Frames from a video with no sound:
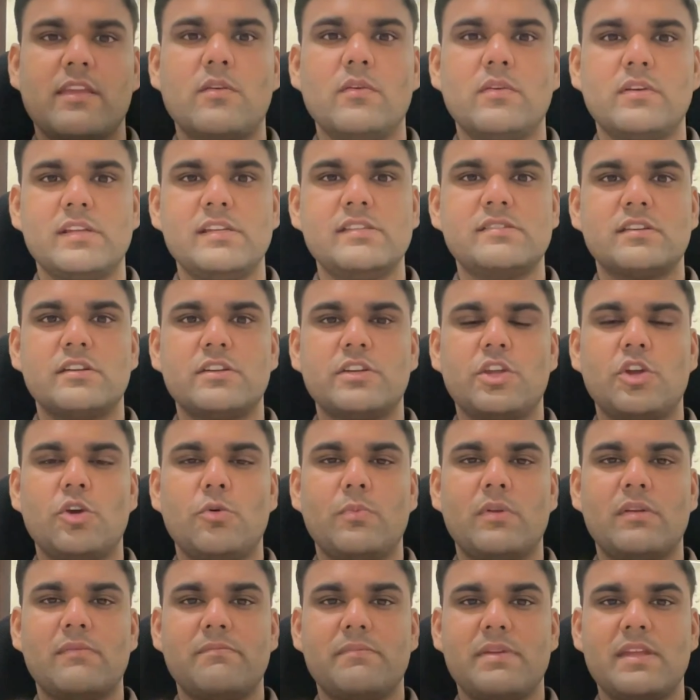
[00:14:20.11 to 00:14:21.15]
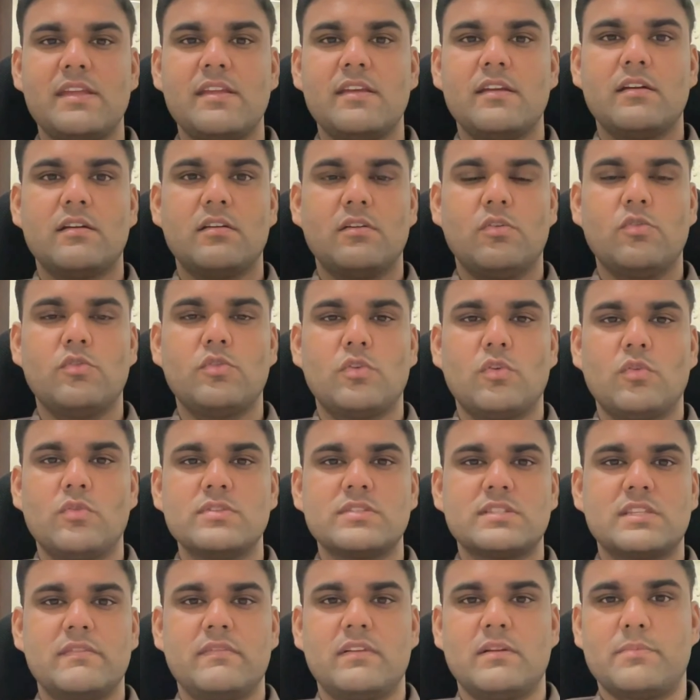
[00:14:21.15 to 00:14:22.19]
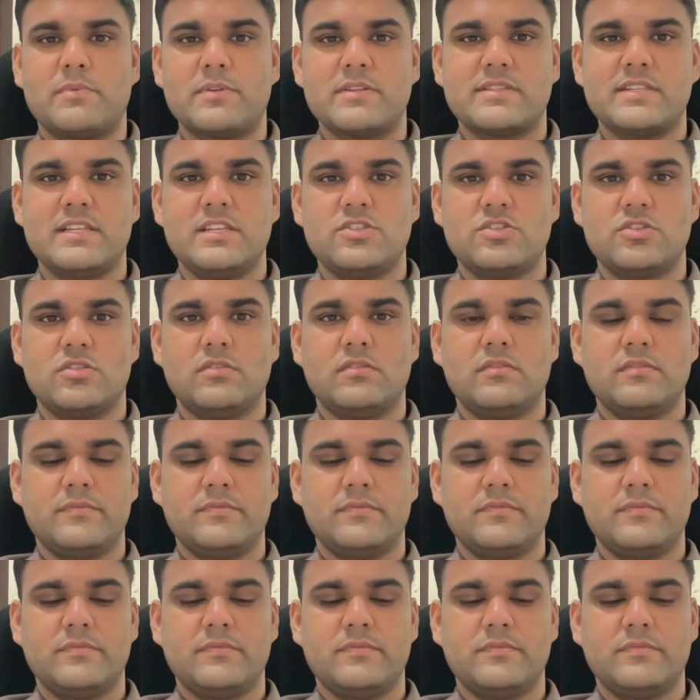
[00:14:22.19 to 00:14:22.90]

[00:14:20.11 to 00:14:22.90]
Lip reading: you a decent human being who knows civil procedure.